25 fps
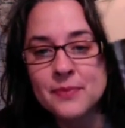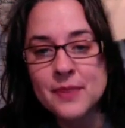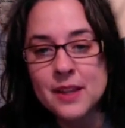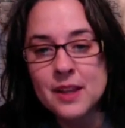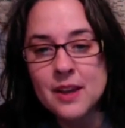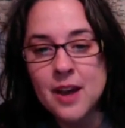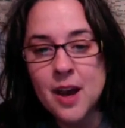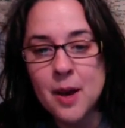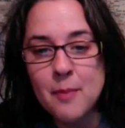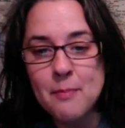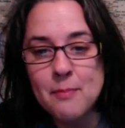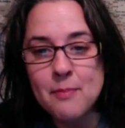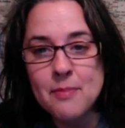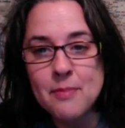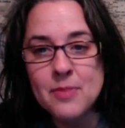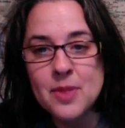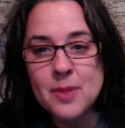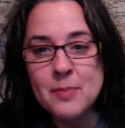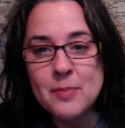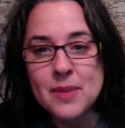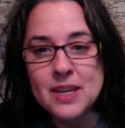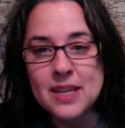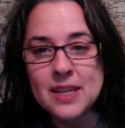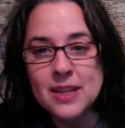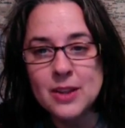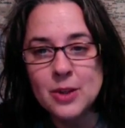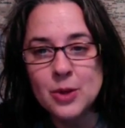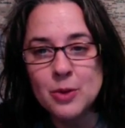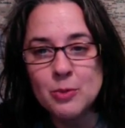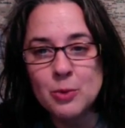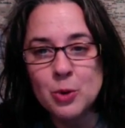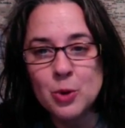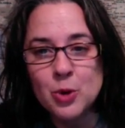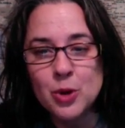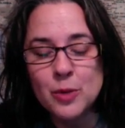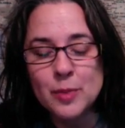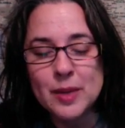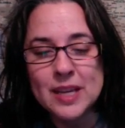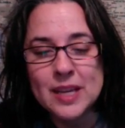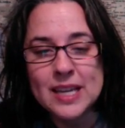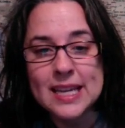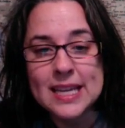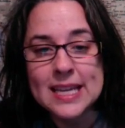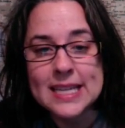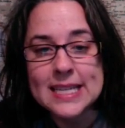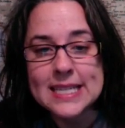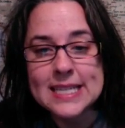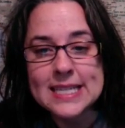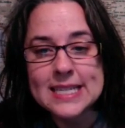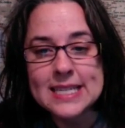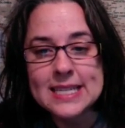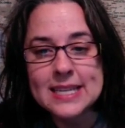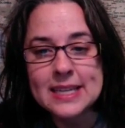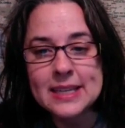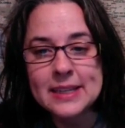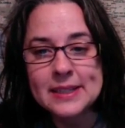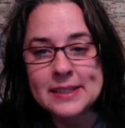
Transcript: come the mini loom ornament kits.